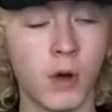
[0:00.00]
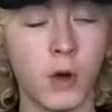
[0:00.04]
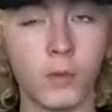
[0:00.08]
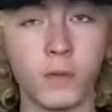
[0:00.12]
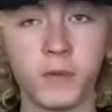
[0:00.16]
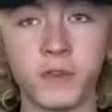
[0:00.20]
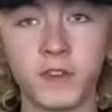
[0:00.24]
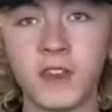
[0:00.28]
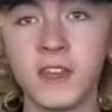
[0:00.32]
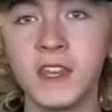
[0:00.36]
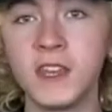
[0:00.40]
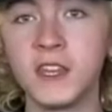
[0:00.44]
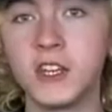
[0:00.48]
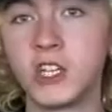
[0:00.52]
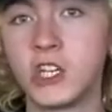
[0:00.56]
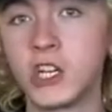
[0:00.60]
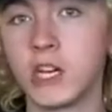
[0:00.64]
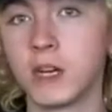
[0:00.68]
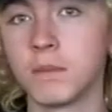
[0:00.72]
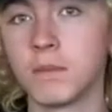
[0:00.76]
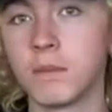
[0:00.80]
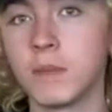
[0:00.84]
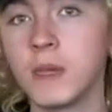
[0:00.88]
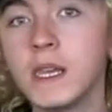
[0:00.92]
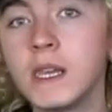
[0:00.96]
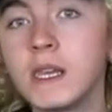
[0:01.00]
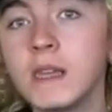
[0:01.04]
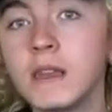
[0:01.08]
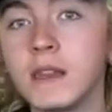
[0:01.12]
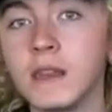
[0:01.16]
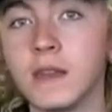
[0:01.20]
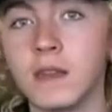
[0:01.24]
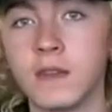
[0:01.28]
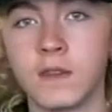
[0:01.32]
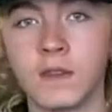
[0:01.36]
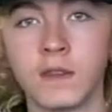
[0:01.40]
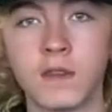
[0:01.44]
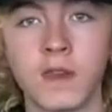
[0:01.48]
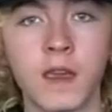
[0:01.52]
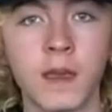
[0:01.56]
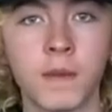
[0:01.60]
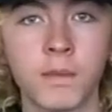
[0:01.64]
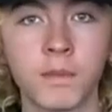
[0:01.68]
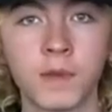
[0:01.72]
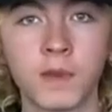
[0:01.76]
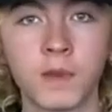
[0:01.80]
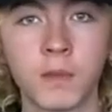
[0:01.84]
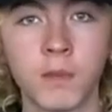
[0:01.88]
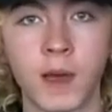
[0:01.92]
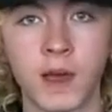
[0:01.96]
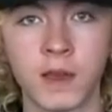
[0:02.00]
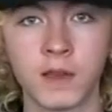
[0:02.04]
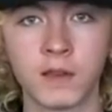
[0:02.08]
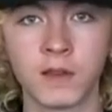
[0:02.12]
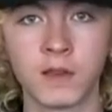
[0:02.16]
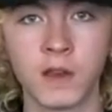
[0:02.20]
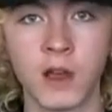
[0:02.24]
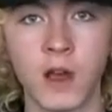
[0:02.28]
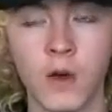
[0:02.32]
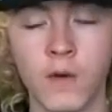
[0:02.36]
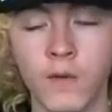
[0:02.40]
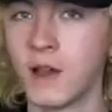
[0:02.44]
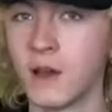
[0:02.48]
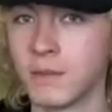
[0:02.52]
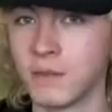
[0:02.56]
teaching me these tips myself.